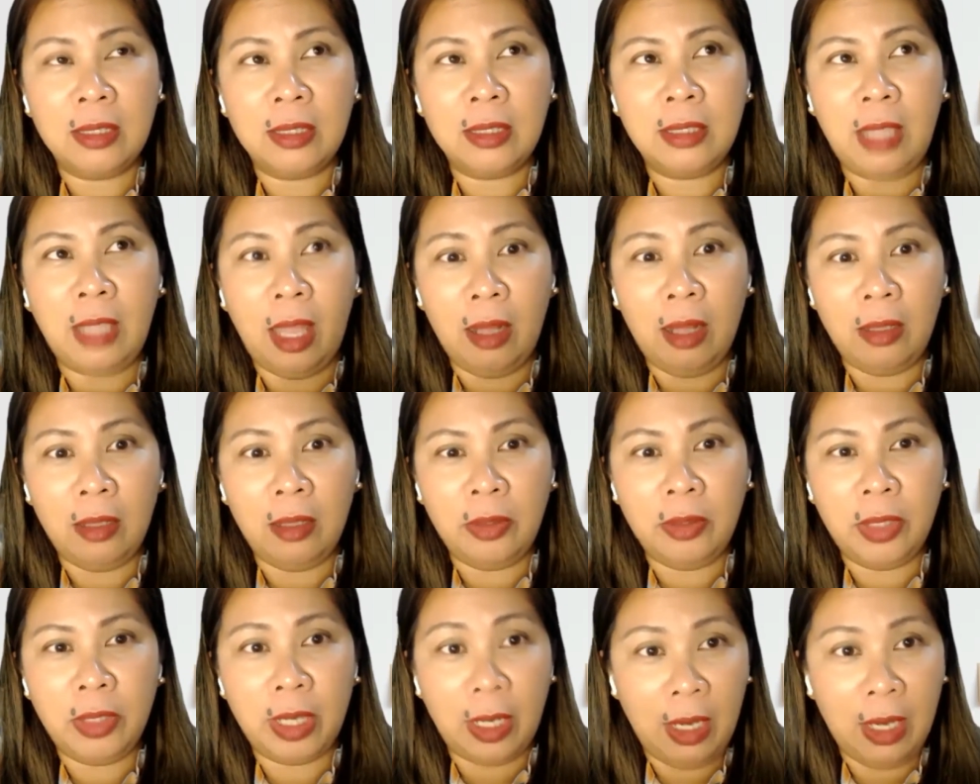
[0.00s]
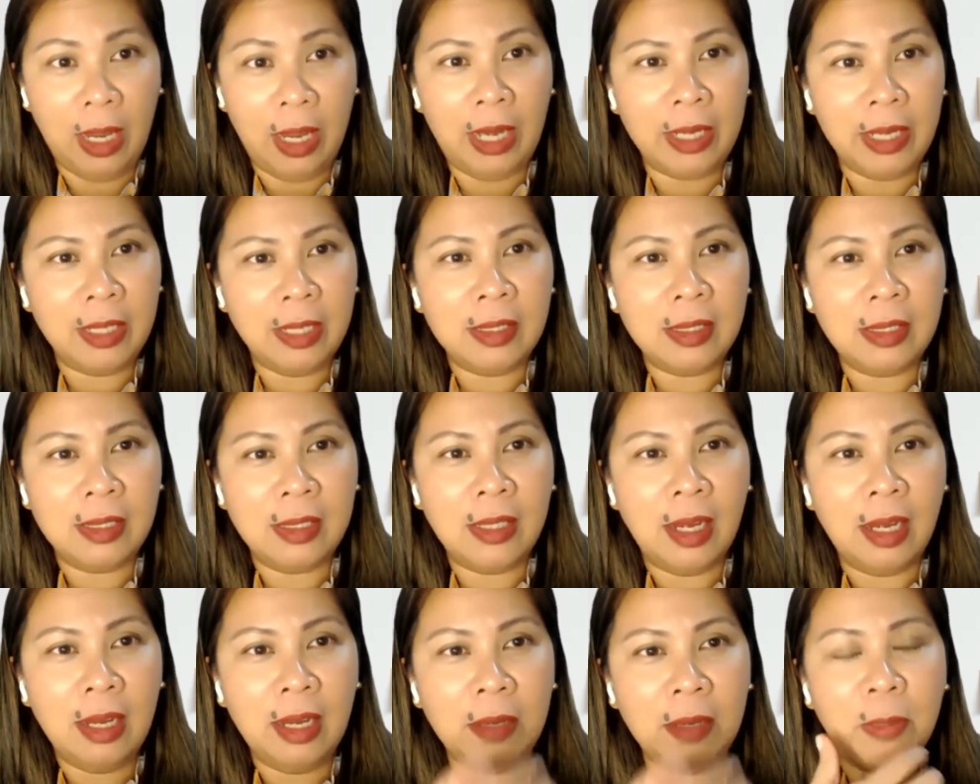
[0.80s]
tell the clients
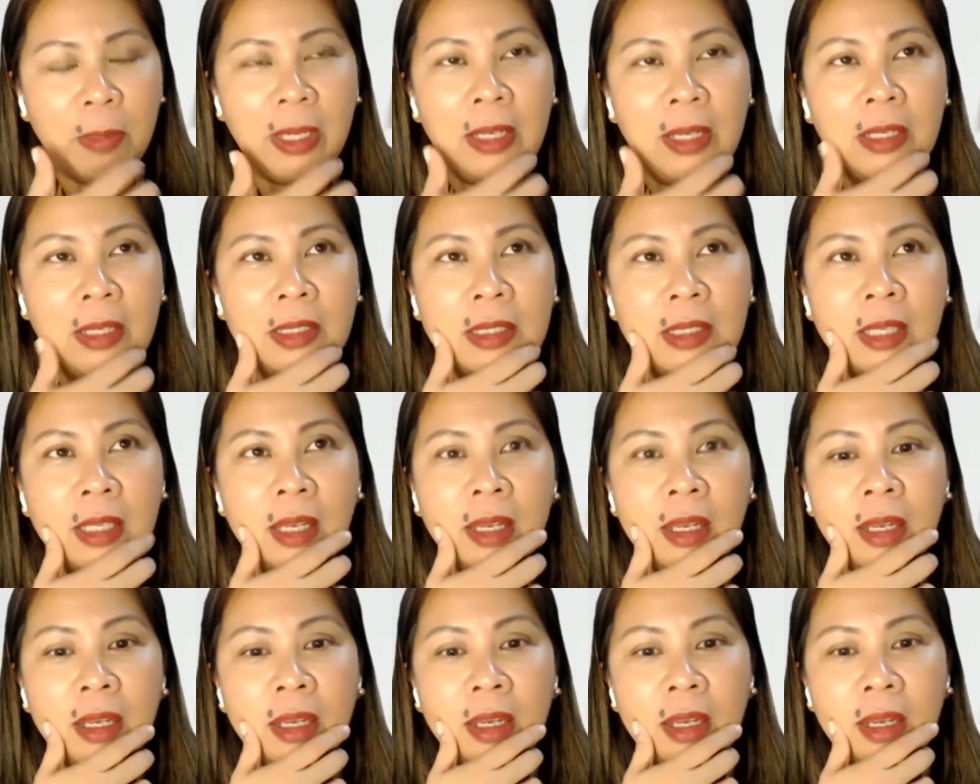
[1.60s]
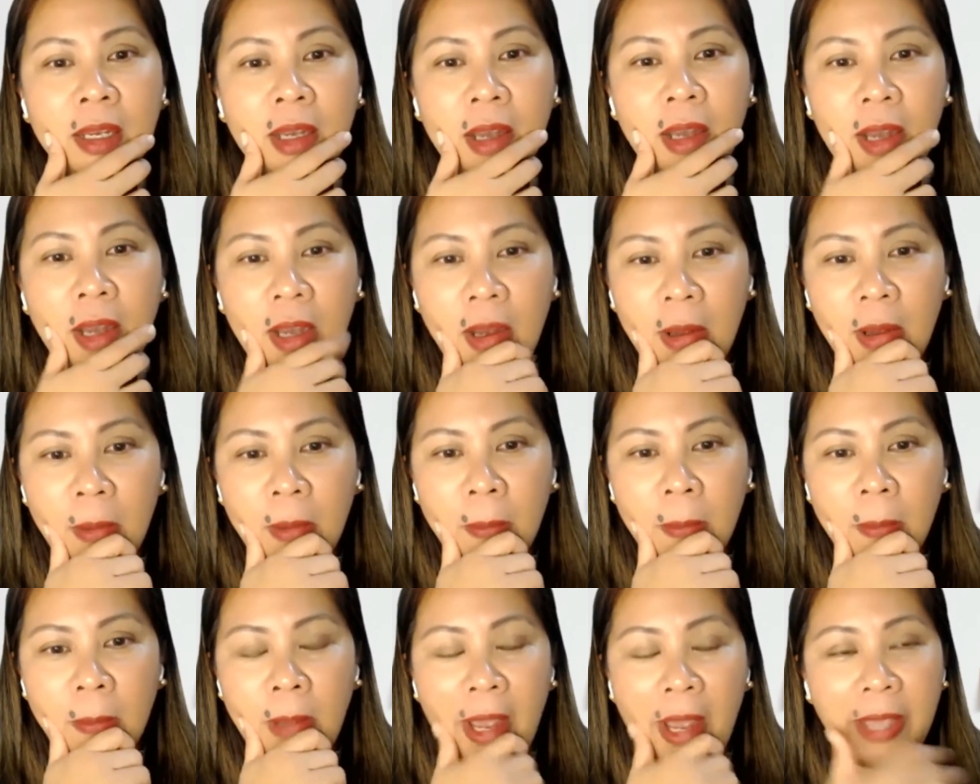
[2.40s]
that? Because
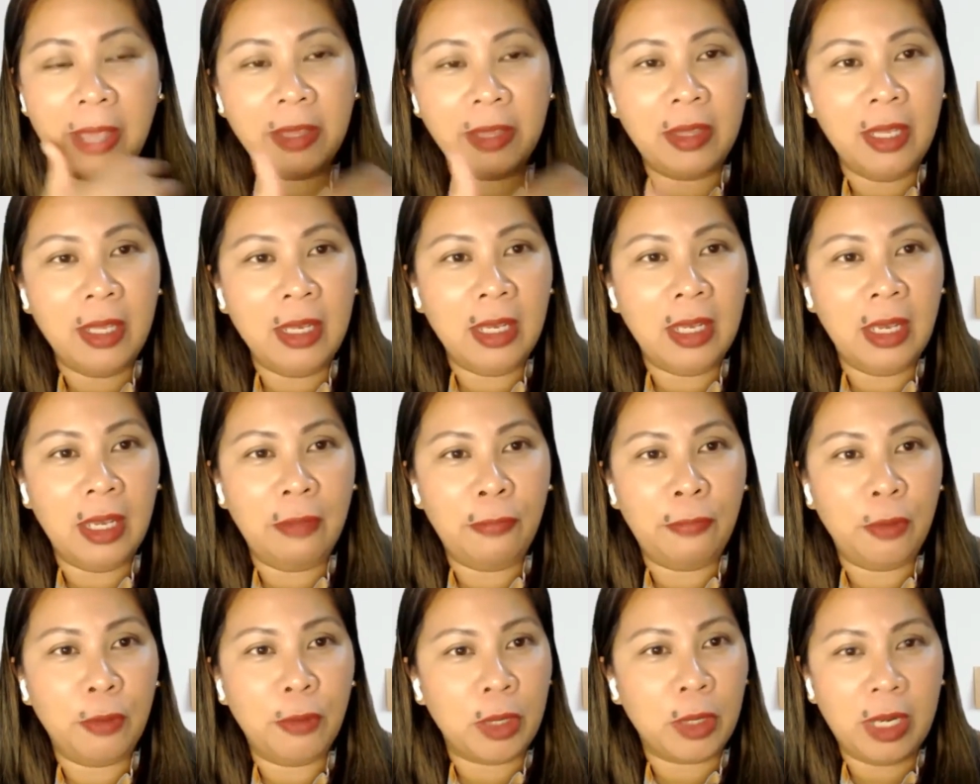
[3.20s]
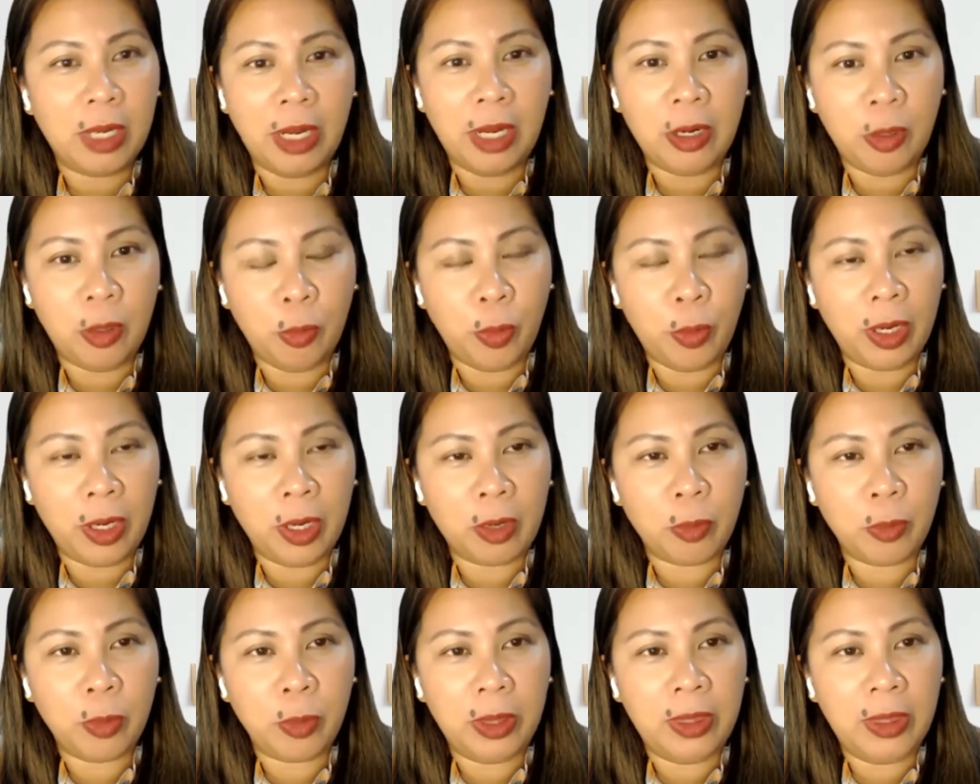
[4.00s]
I think if you're not aware
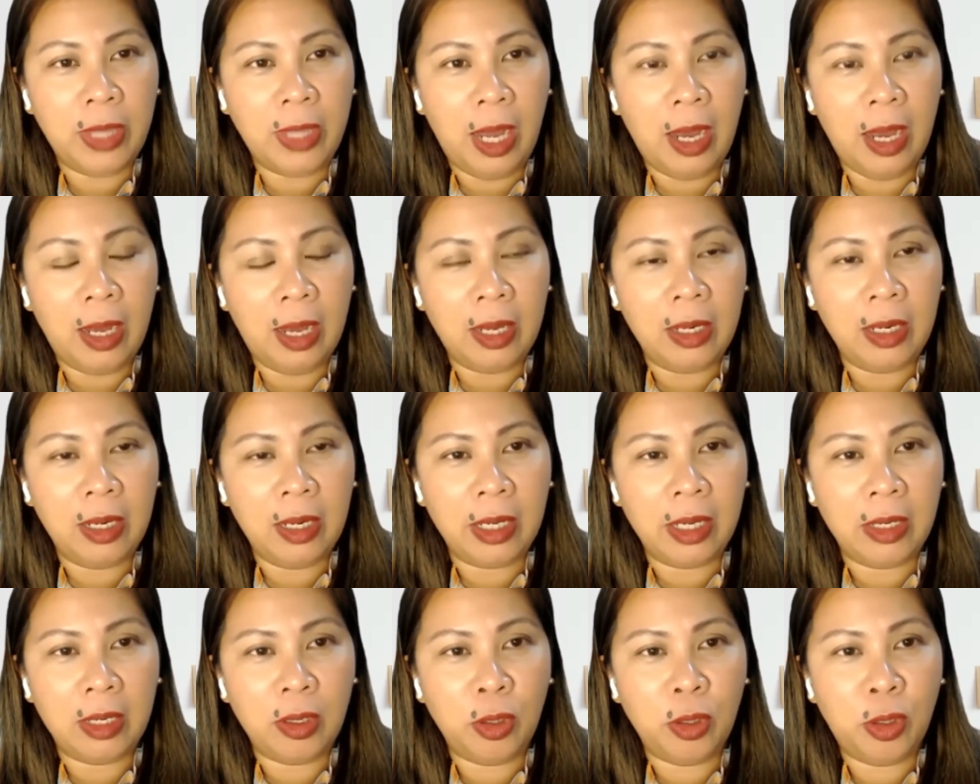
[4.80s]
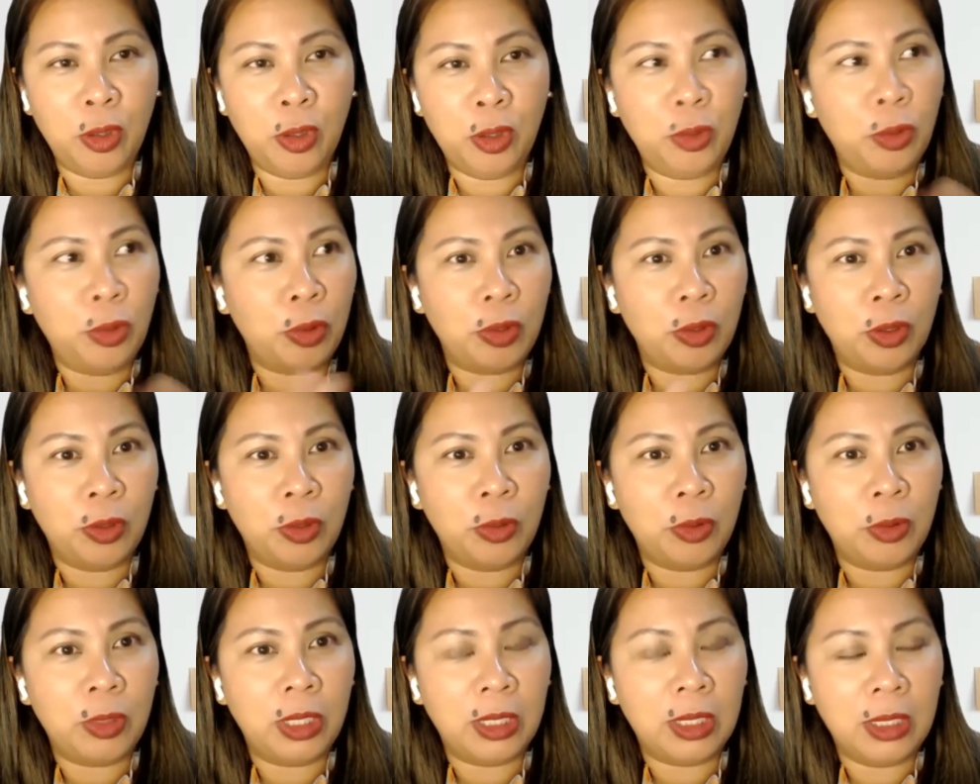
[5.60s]
with that, like you don't
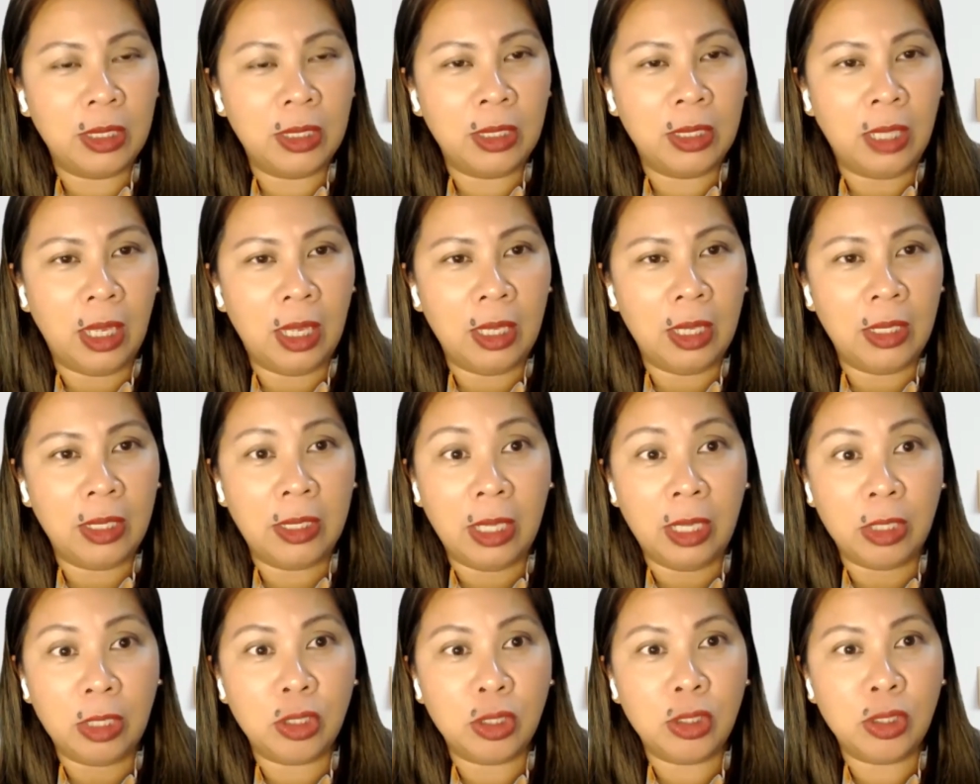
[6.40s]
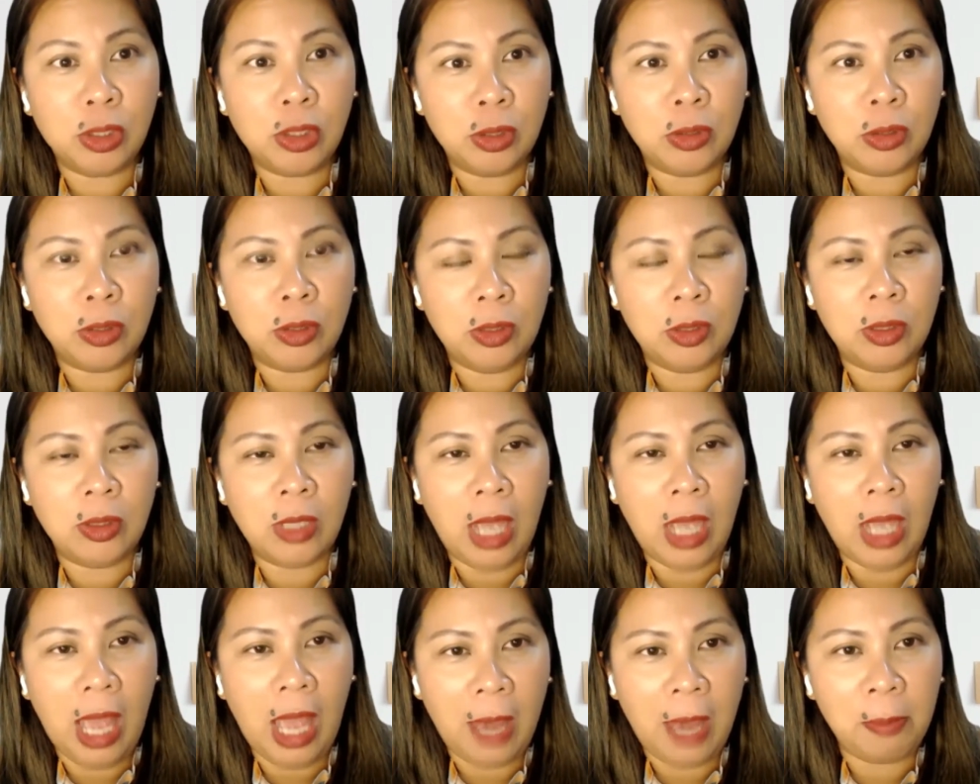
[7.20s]
know that should
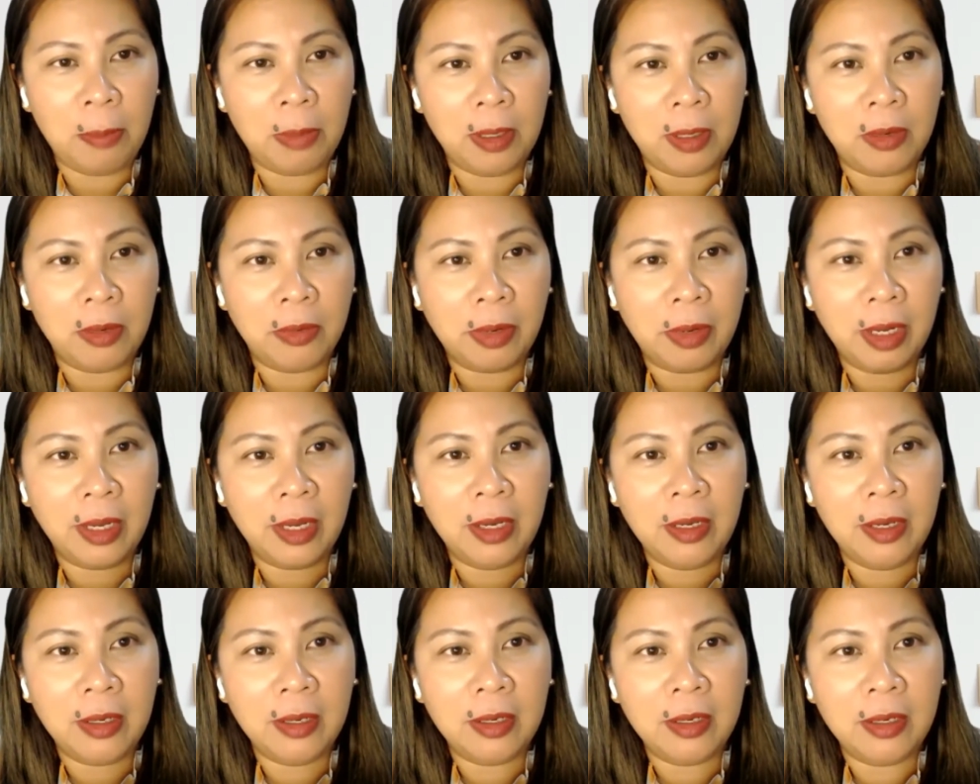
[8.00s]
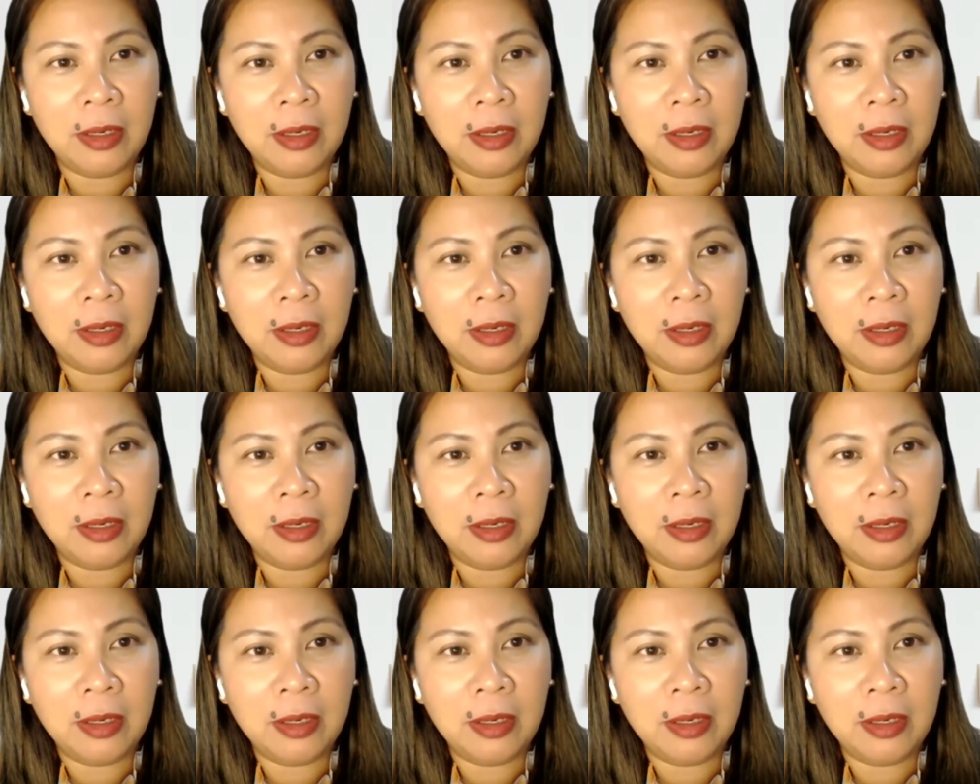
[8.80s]
happen, right?